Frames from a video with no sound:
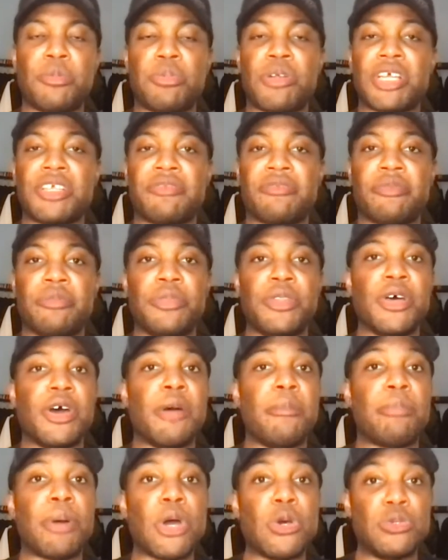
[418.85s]
press from the
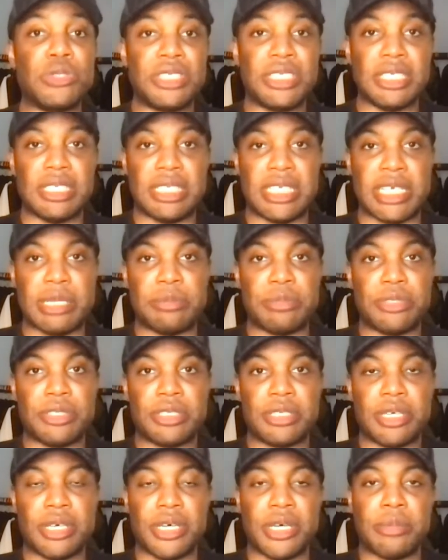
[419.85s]
opposing
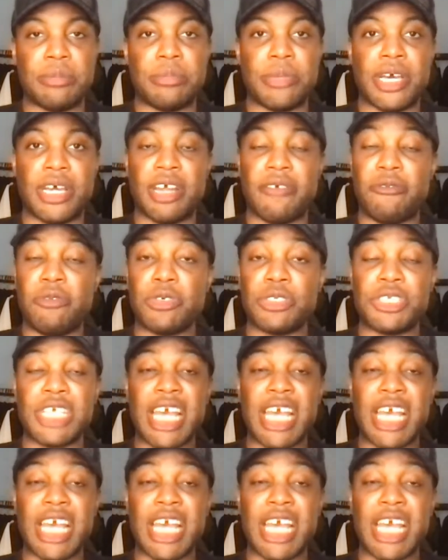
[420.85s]
teams. And I thought it was